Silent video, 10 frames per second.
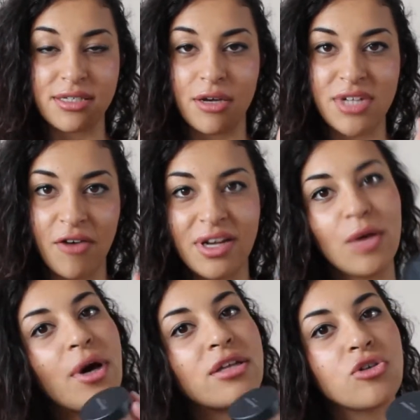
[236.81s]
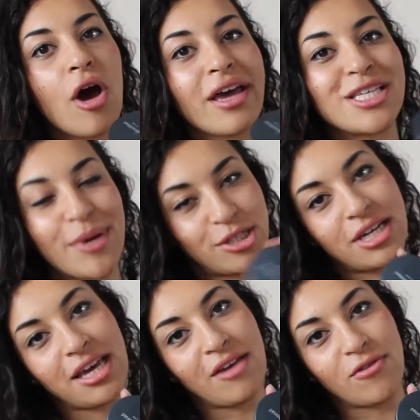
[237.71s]
So definitely worth trying,
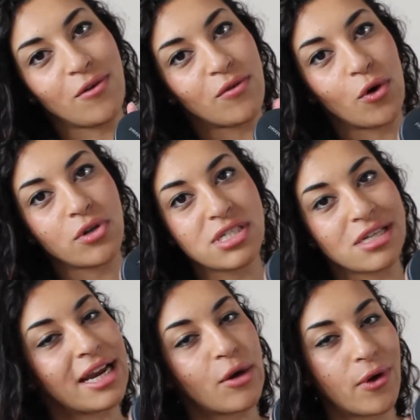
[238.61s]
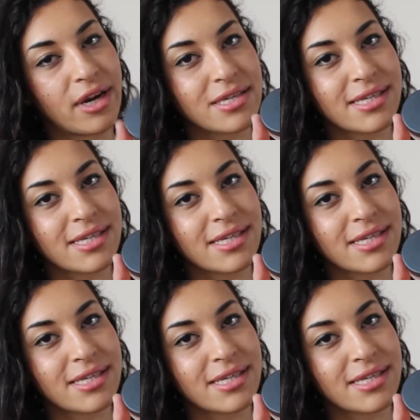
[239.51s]
especially if you've got slightly oilier